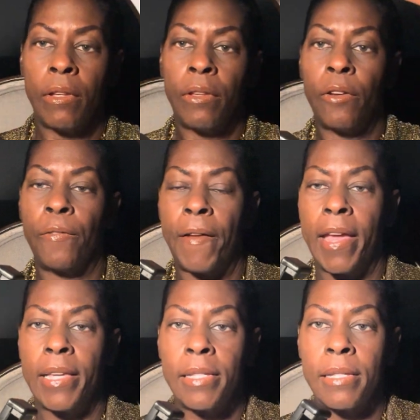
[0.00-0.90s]
your
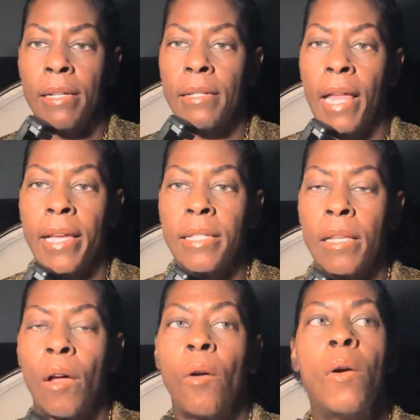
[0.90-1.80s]
face like
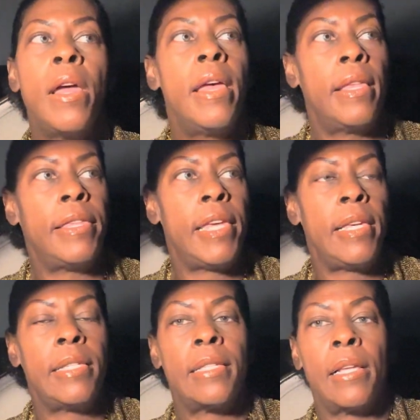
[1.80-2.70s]
so.
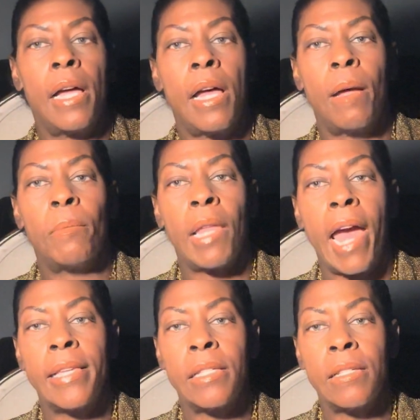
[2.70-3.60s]
These
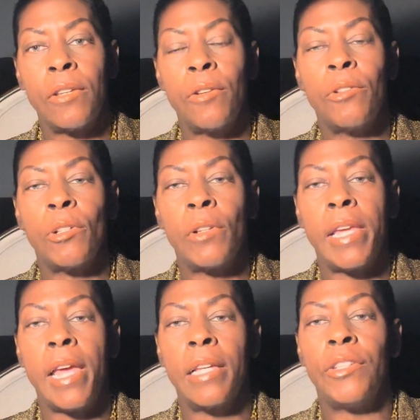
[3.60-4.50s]
lights
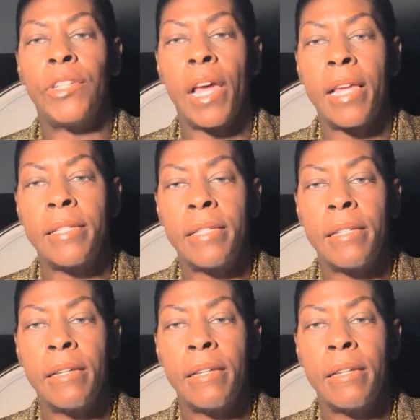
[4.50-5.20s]
usually adjust